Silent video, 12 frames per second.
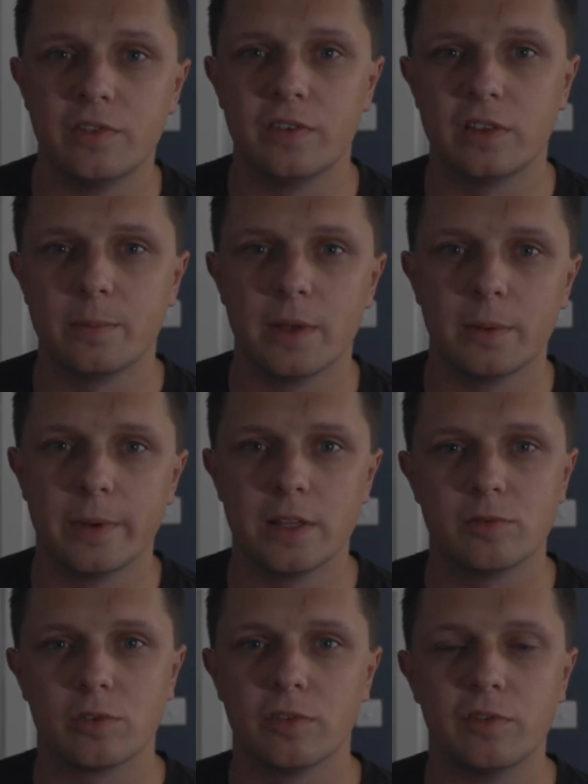
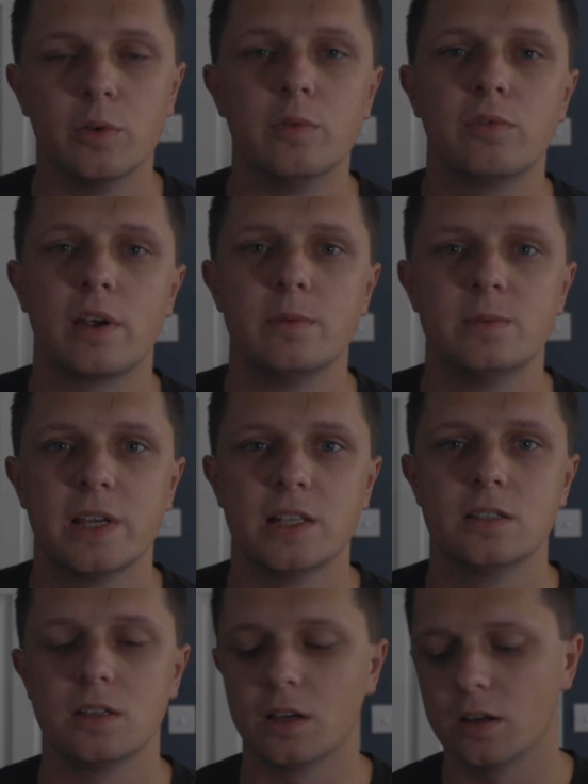50mm on a full frame
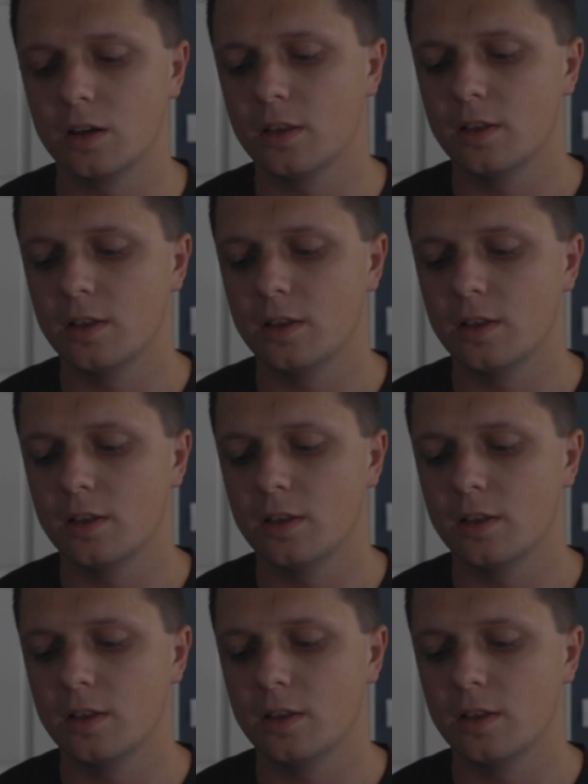sensor,